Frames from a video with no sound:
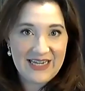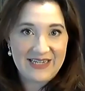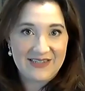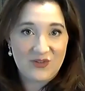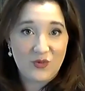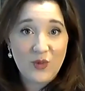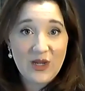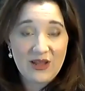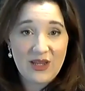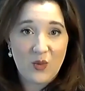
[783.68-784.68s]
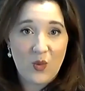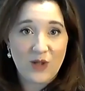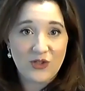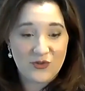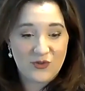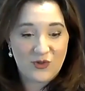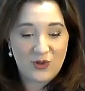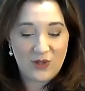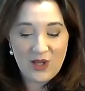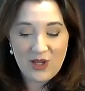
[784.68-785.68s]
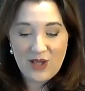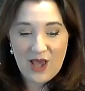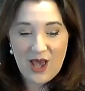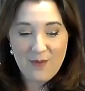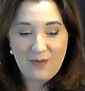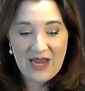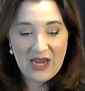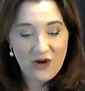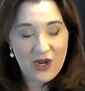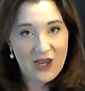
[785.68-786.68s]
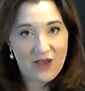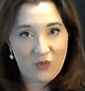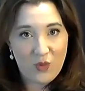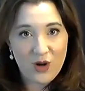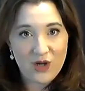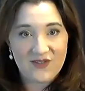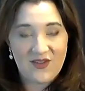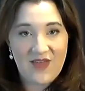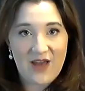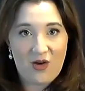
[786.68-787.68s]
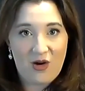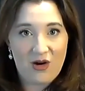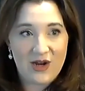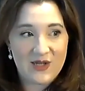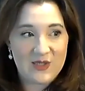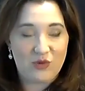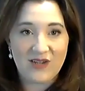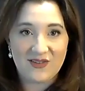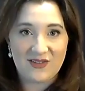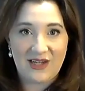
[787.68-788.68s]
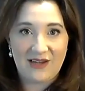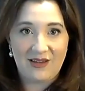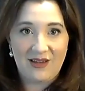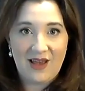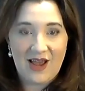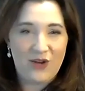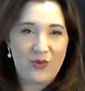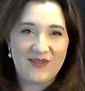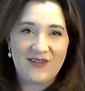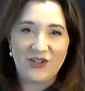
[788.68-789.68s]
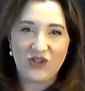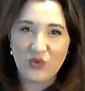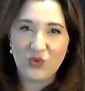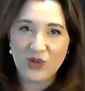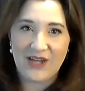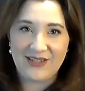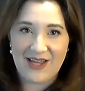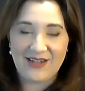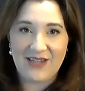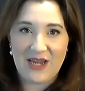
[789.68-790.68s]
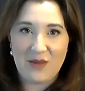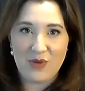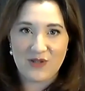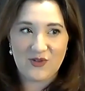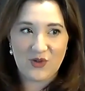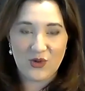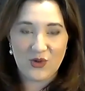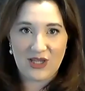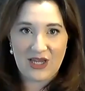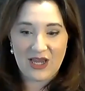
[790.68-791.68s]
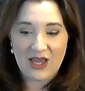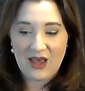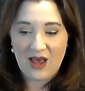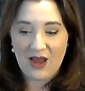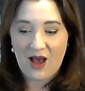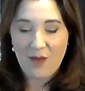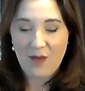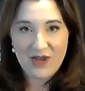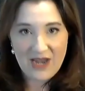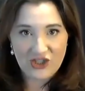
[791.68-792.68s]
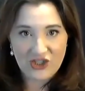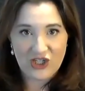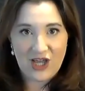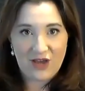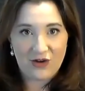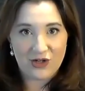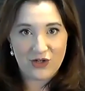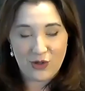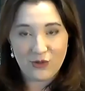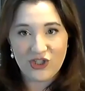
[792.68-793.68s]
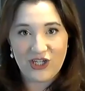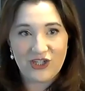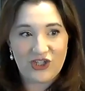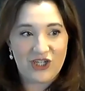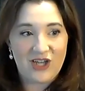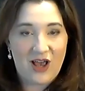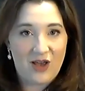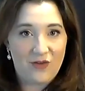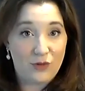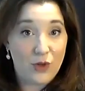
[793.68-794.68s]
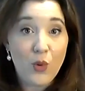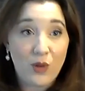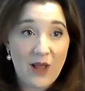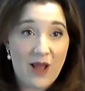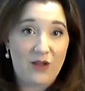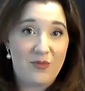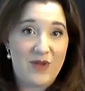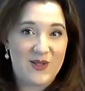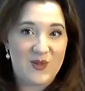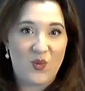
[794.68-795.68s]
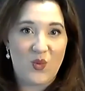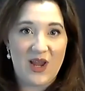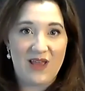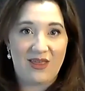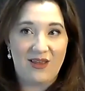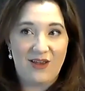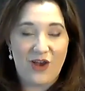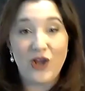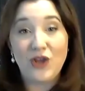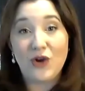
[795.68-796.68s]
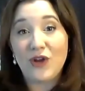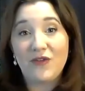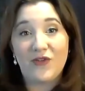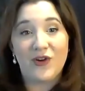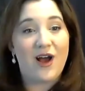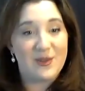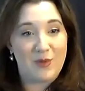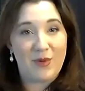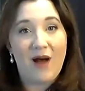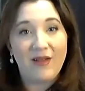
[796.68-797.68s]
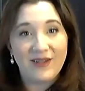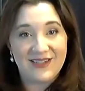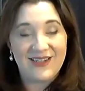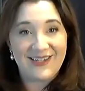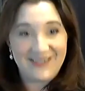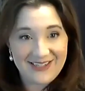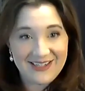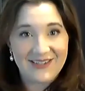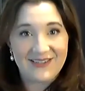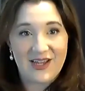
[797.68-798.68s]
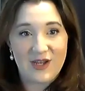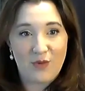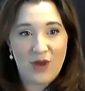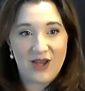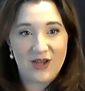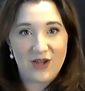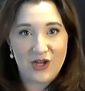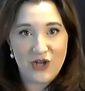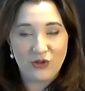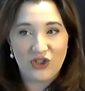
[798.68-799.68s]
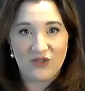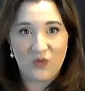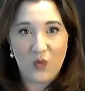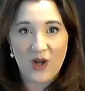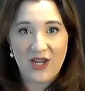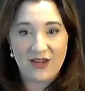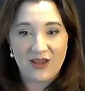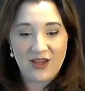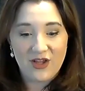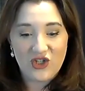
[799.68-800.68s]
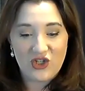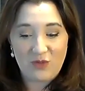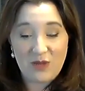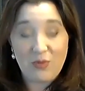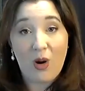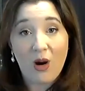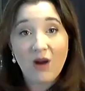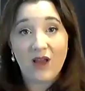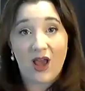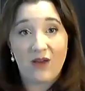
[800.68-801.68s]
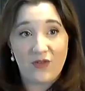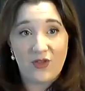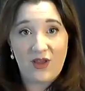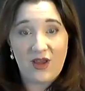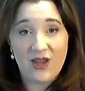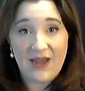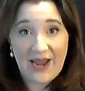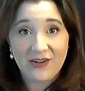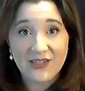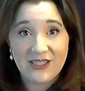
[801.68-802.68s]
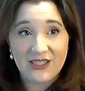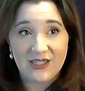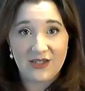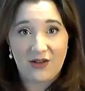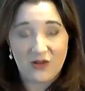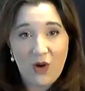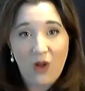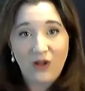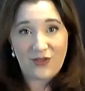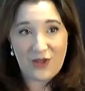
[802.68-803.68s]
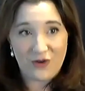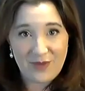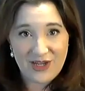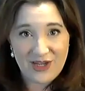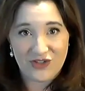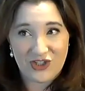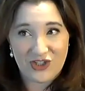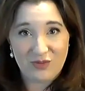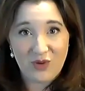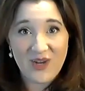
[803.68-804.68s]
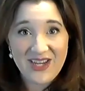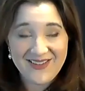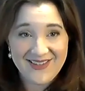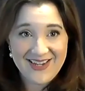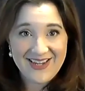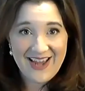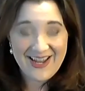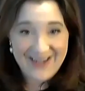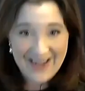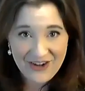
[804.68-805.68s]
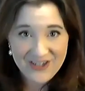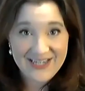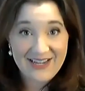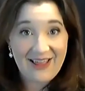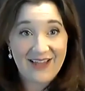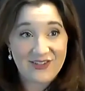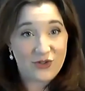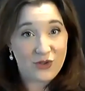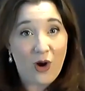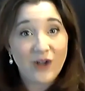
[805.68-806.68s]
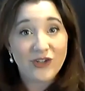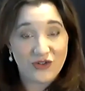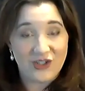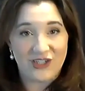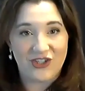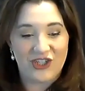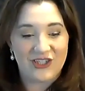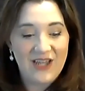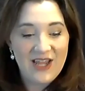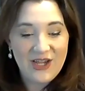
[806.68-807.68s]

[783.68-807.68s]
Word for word: it, is really a wonderful um, pairing of works that are expressing I don't want to say a dual identity, but certainly a combination or a negotiation of local elements with a yearning for cosmopolitan ideas and a, a, a, notion of wanting to be part of the inherited, I'll call it the European tradition, but what is an inherited classical art tradition?